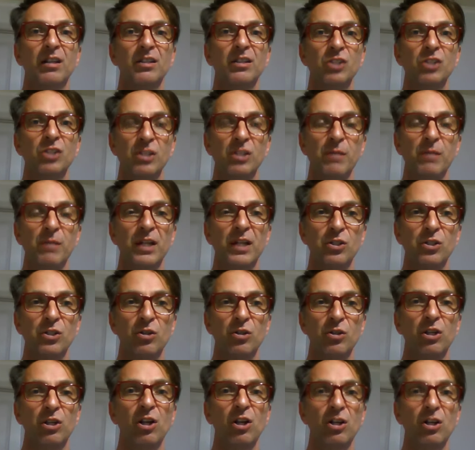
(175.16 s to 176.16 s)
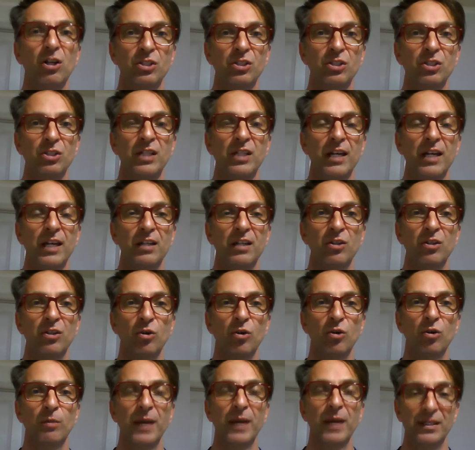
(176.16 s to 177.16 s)
Just make sure you lodge your,
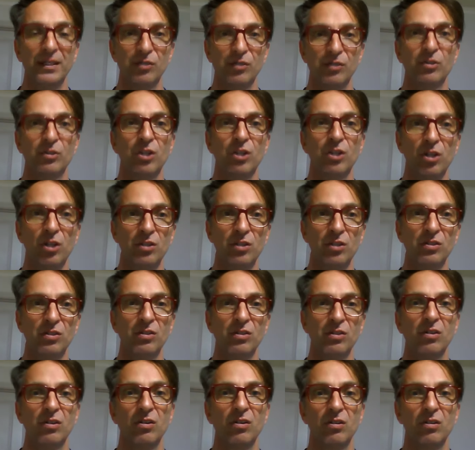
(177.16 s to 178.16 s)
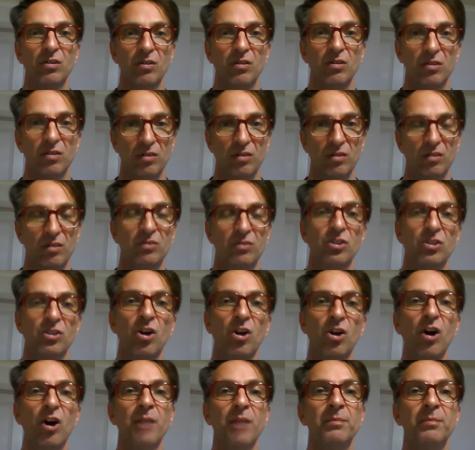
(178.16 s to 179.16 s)
your BAS returns on
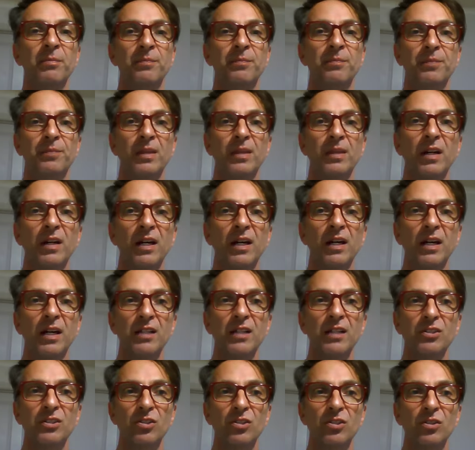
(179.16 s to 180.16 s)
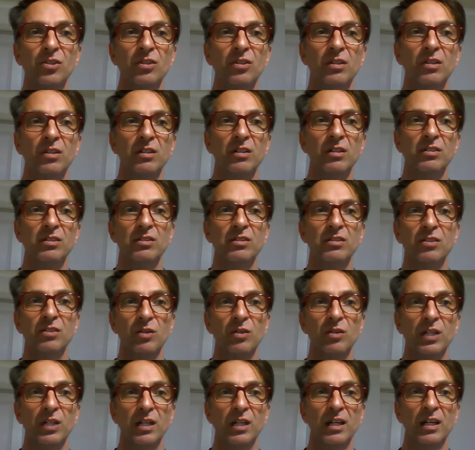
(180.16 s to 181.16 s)
time uh, to,
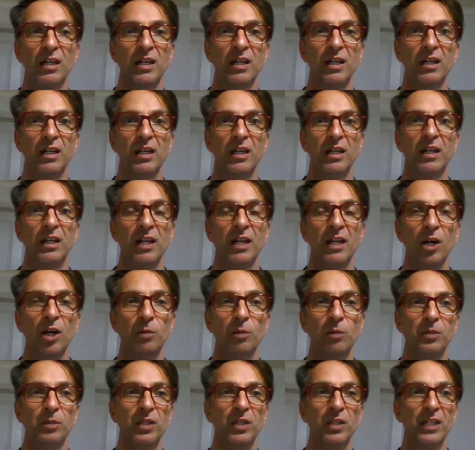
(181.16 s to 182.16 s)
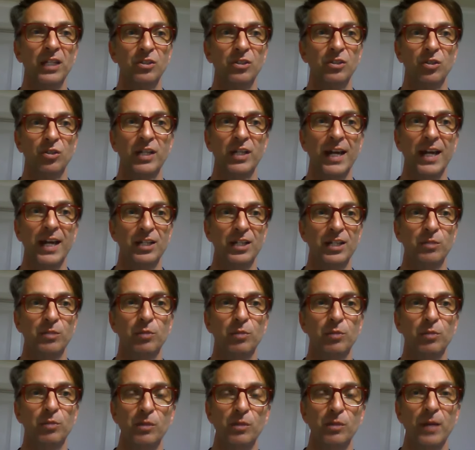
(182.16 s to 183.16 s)
to help you get your cash
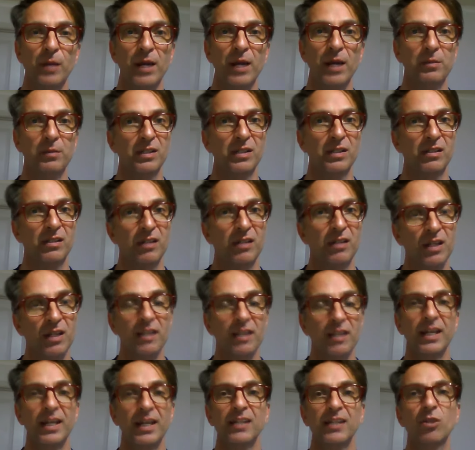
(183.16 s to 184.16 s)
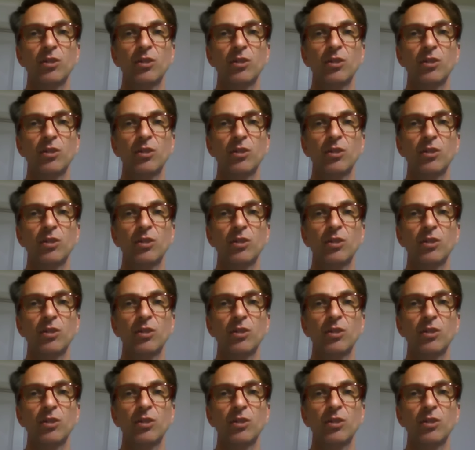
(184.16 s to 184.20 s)
first payments. Thanks,